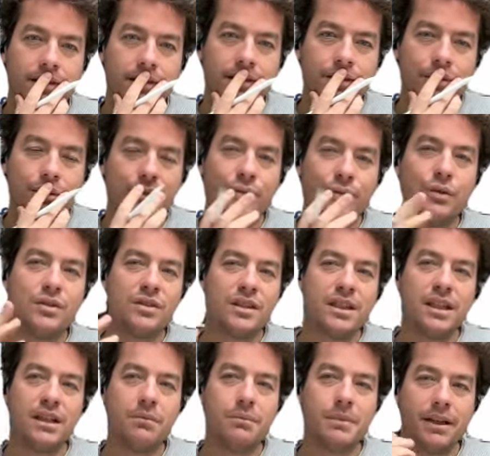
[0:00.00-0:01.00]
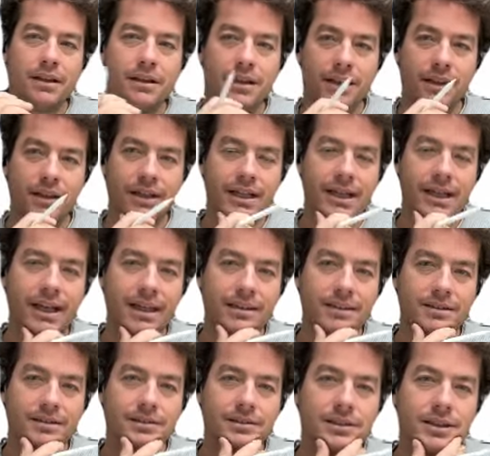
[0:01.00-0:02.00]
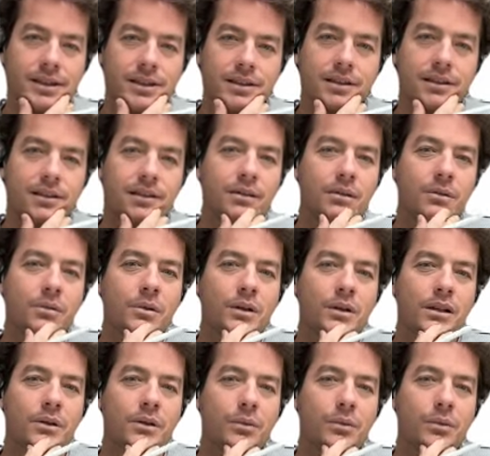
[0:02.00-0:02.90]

So if you steelman their case, what